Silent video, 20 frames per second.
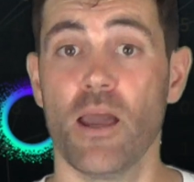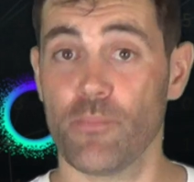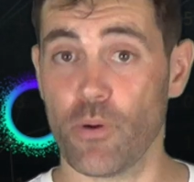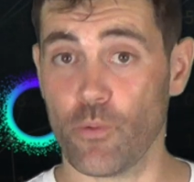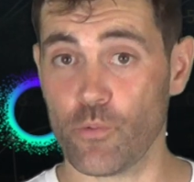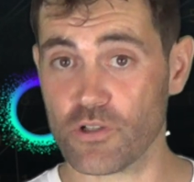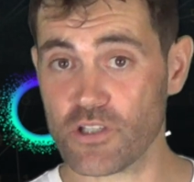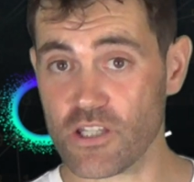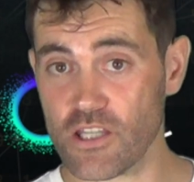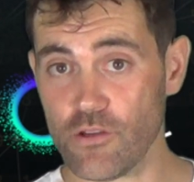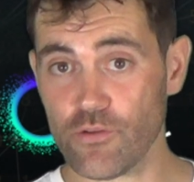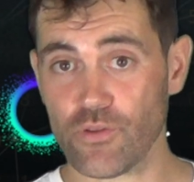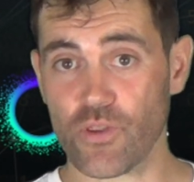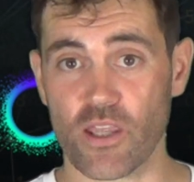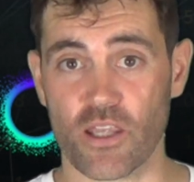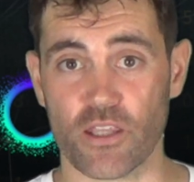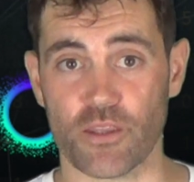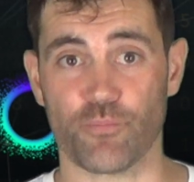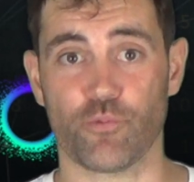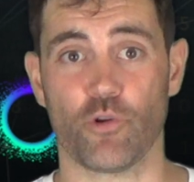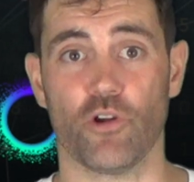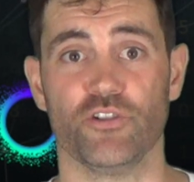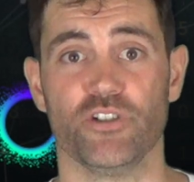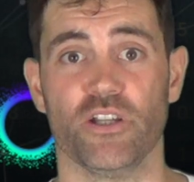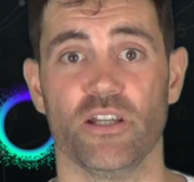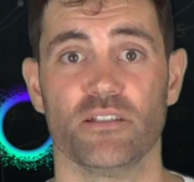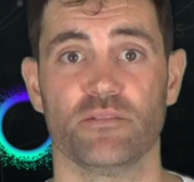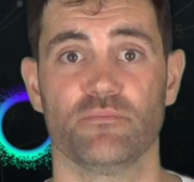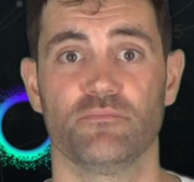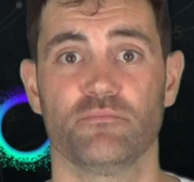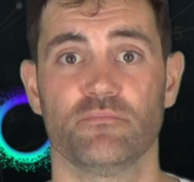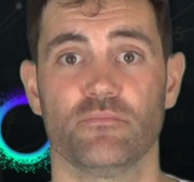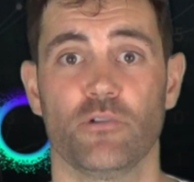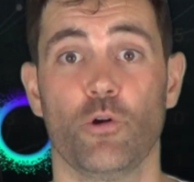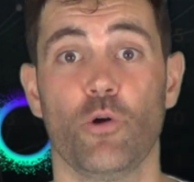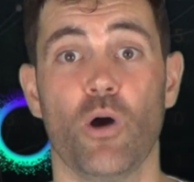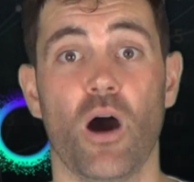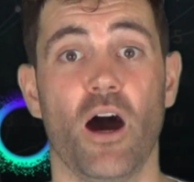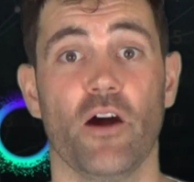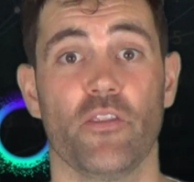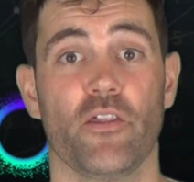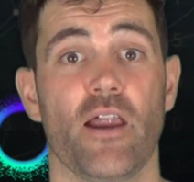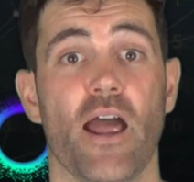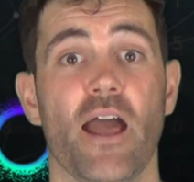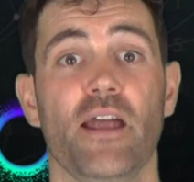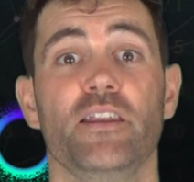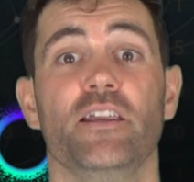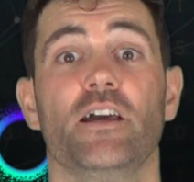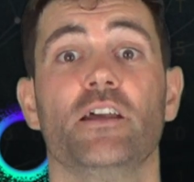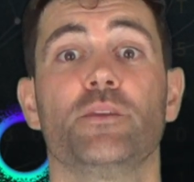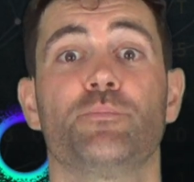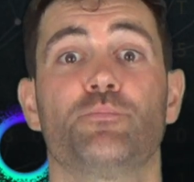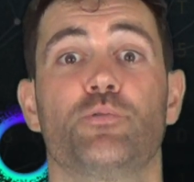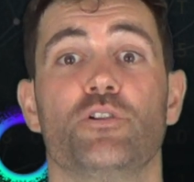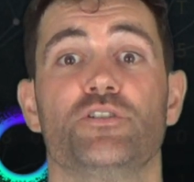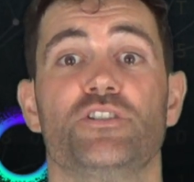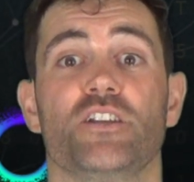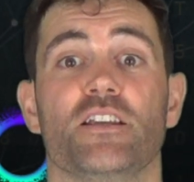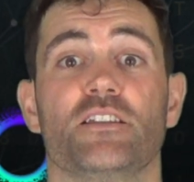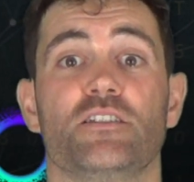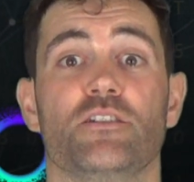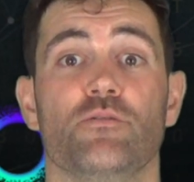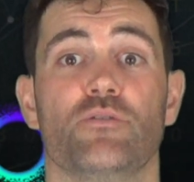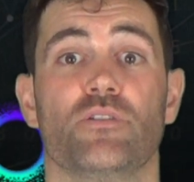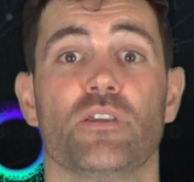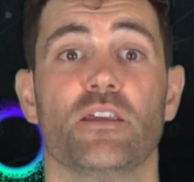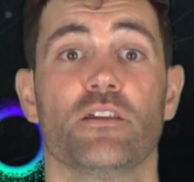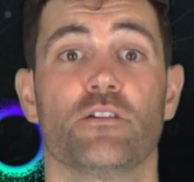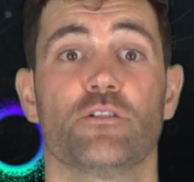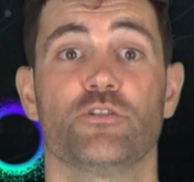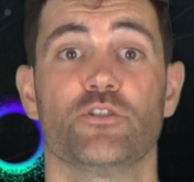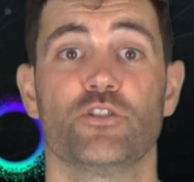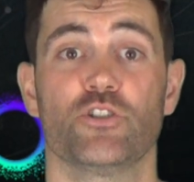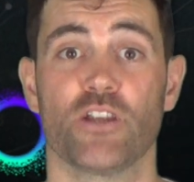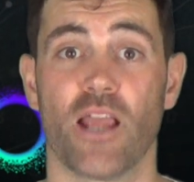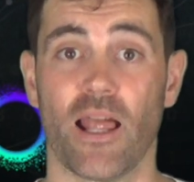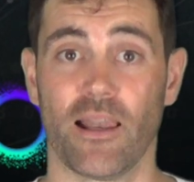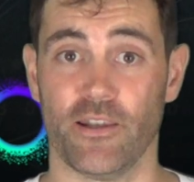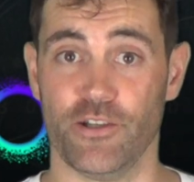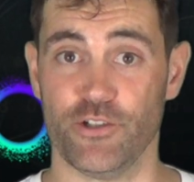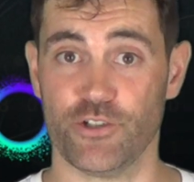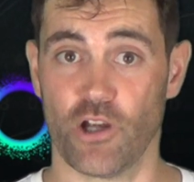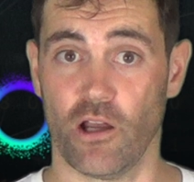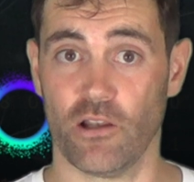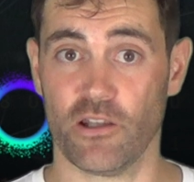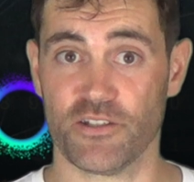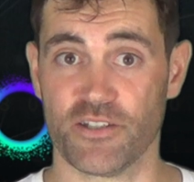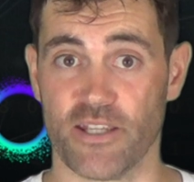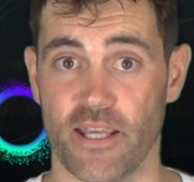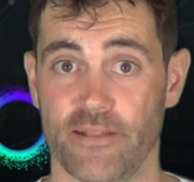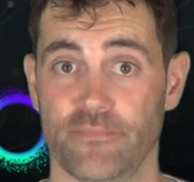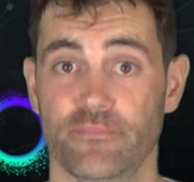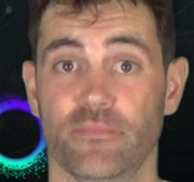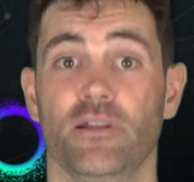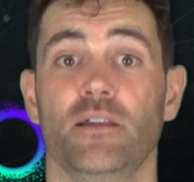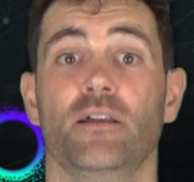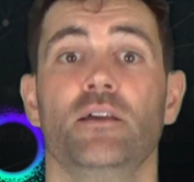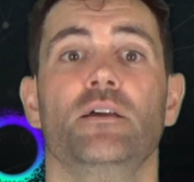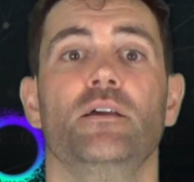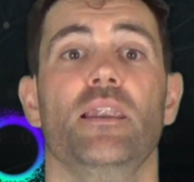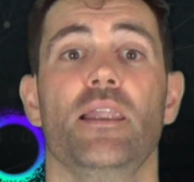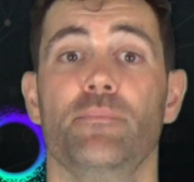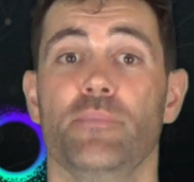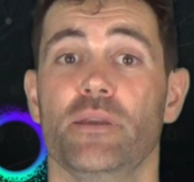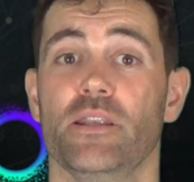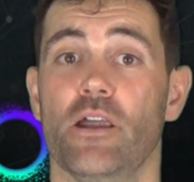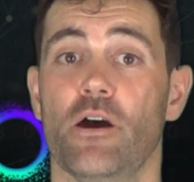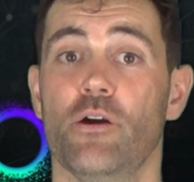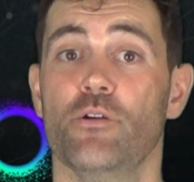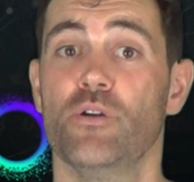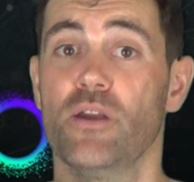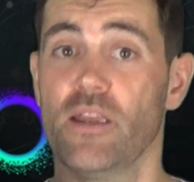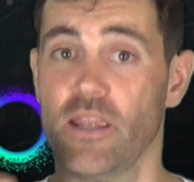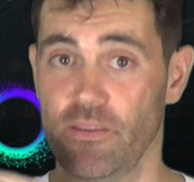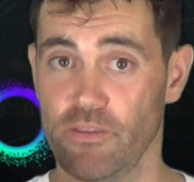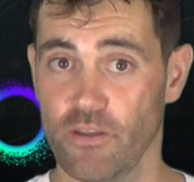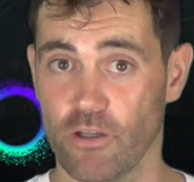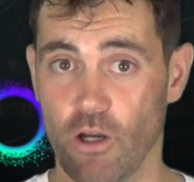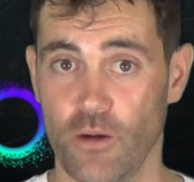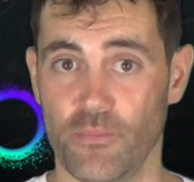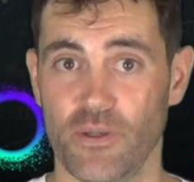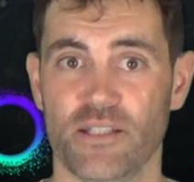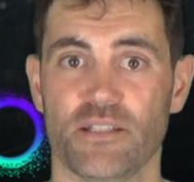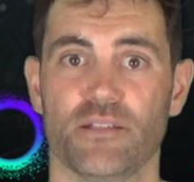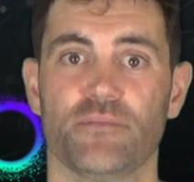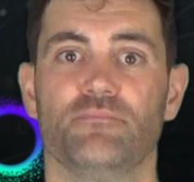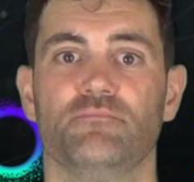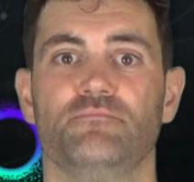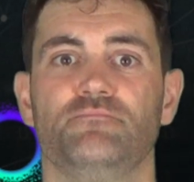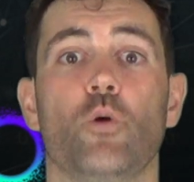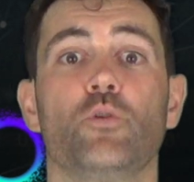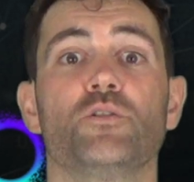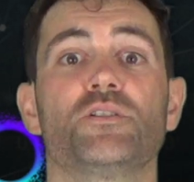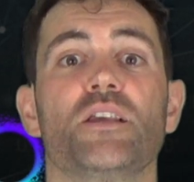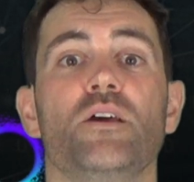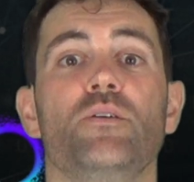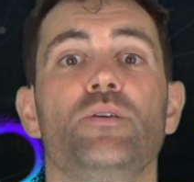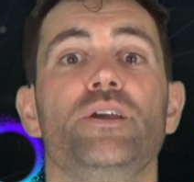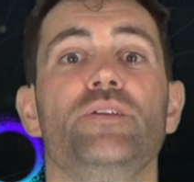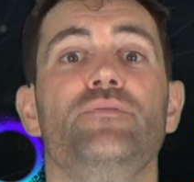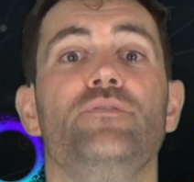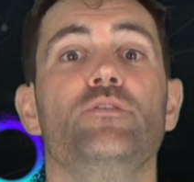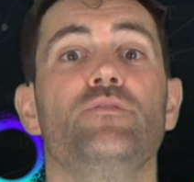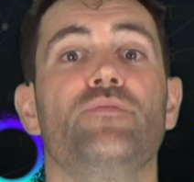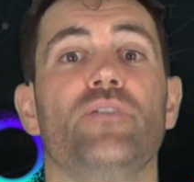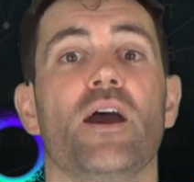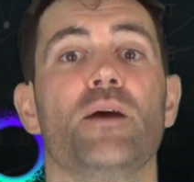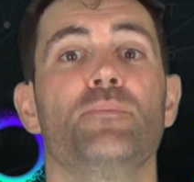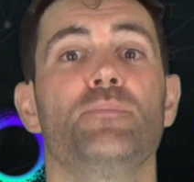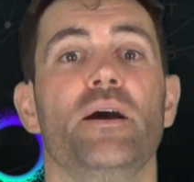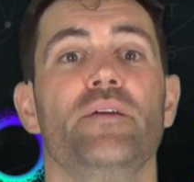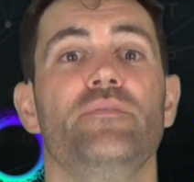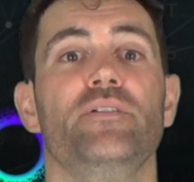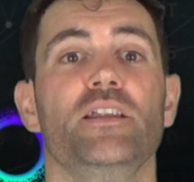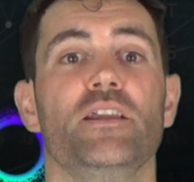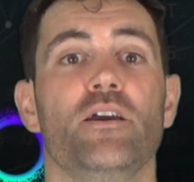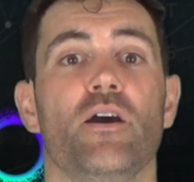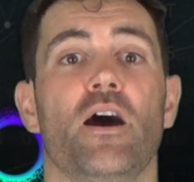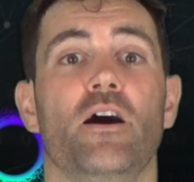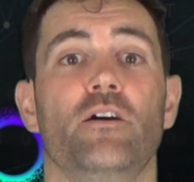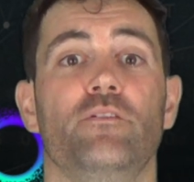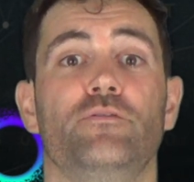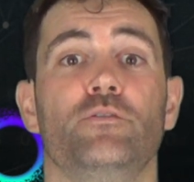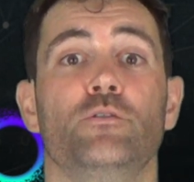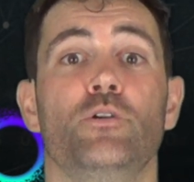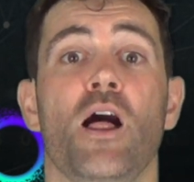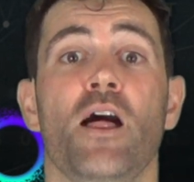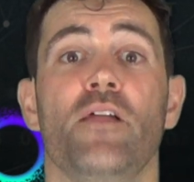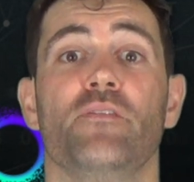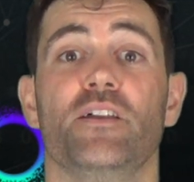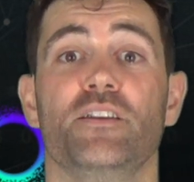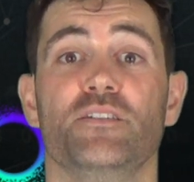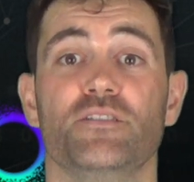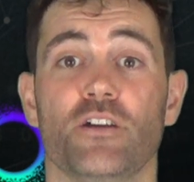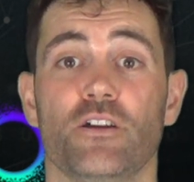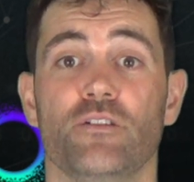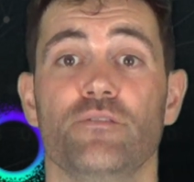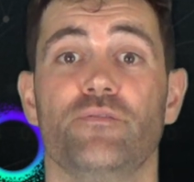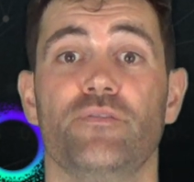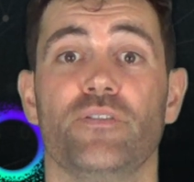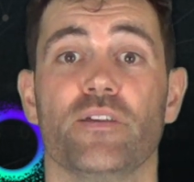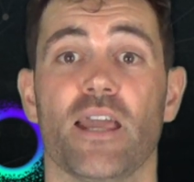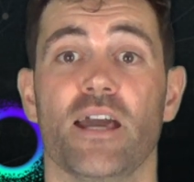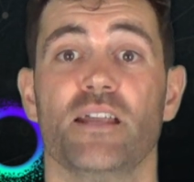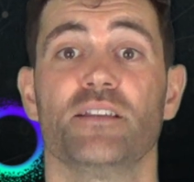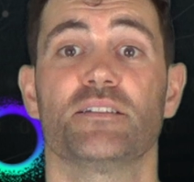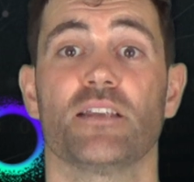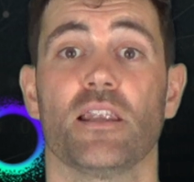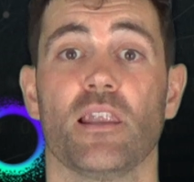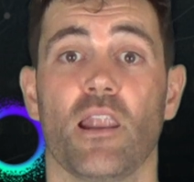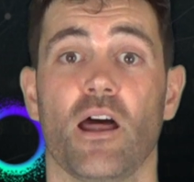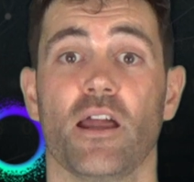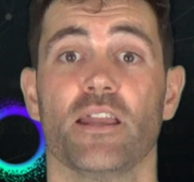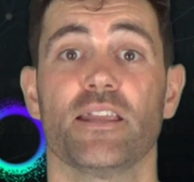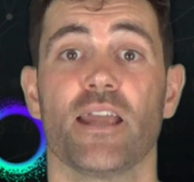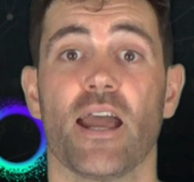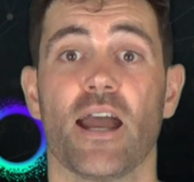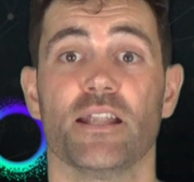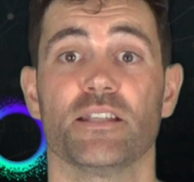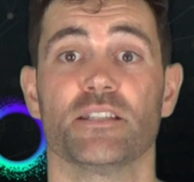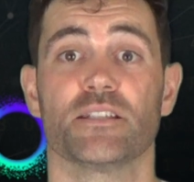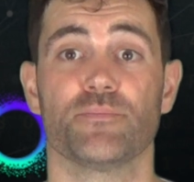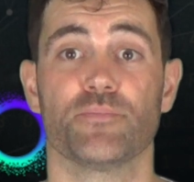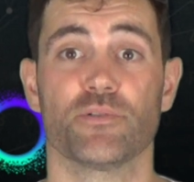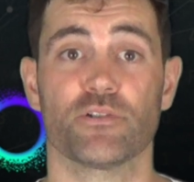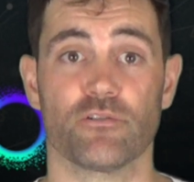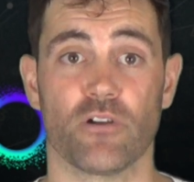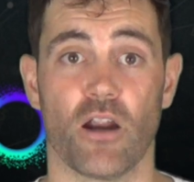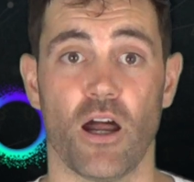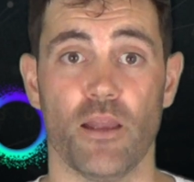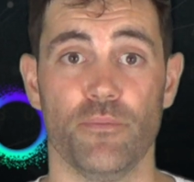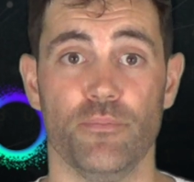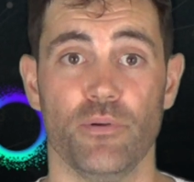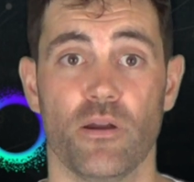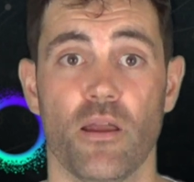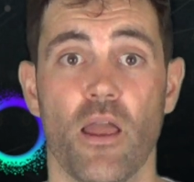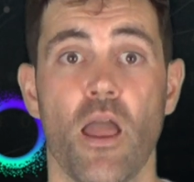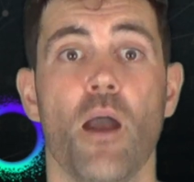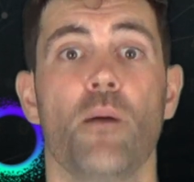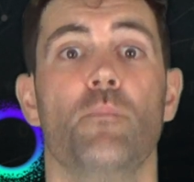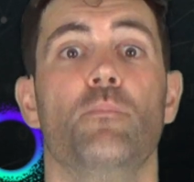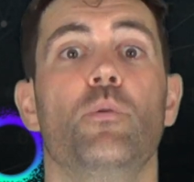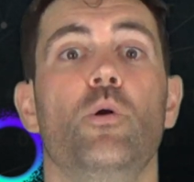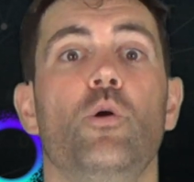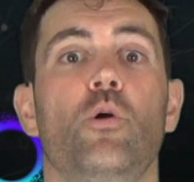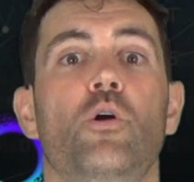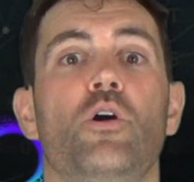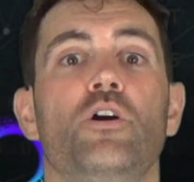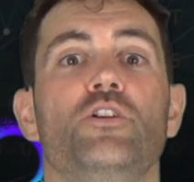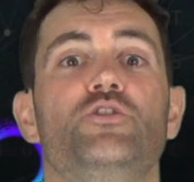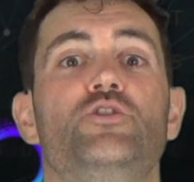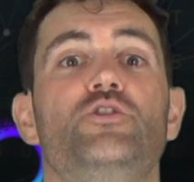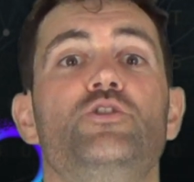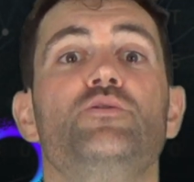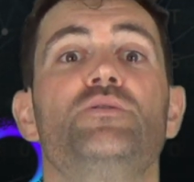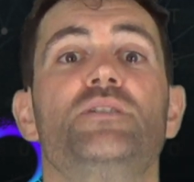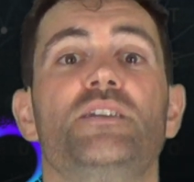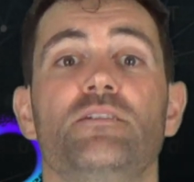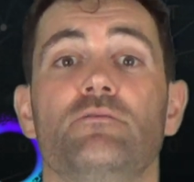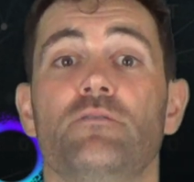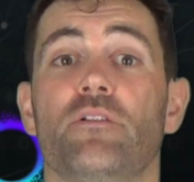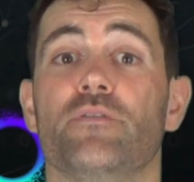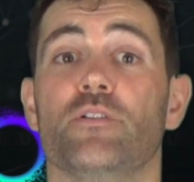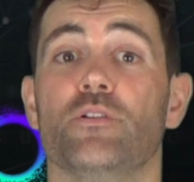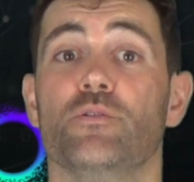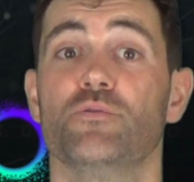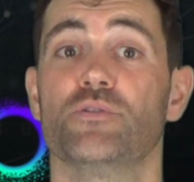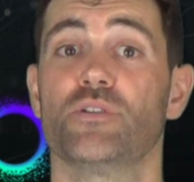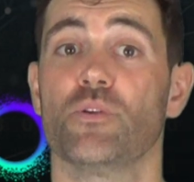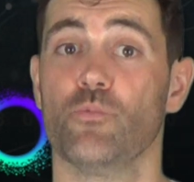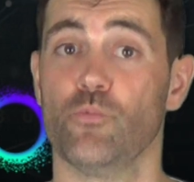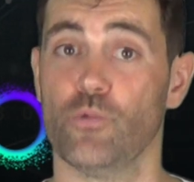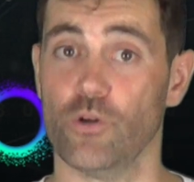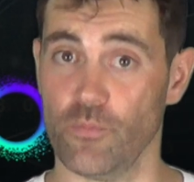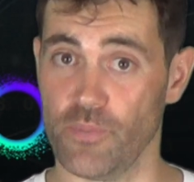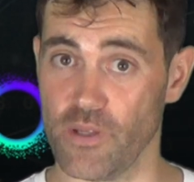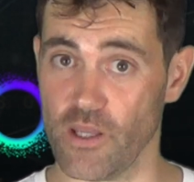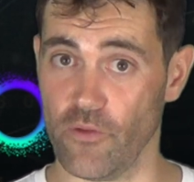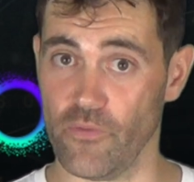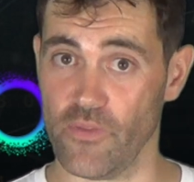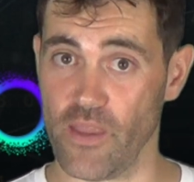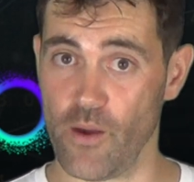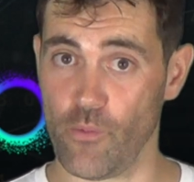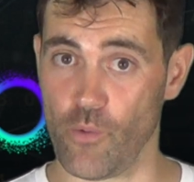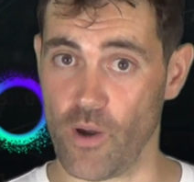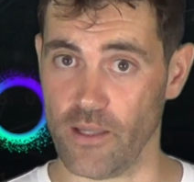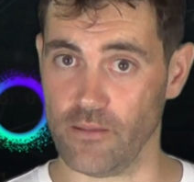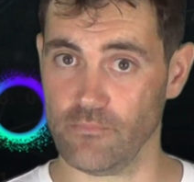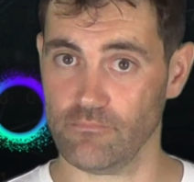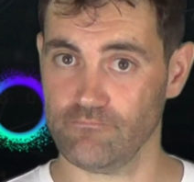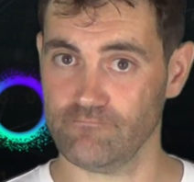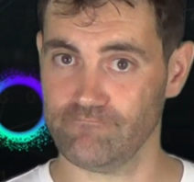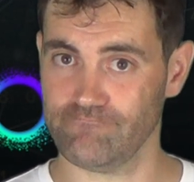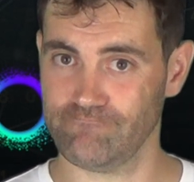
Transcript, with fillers: But what do you think of the project? Or are there any other projects you think could challenge Holochain? Let me know in the comments. Also, if you found my video helpful, then don't forget to like and subscribe. More juicy reviews will be on their way.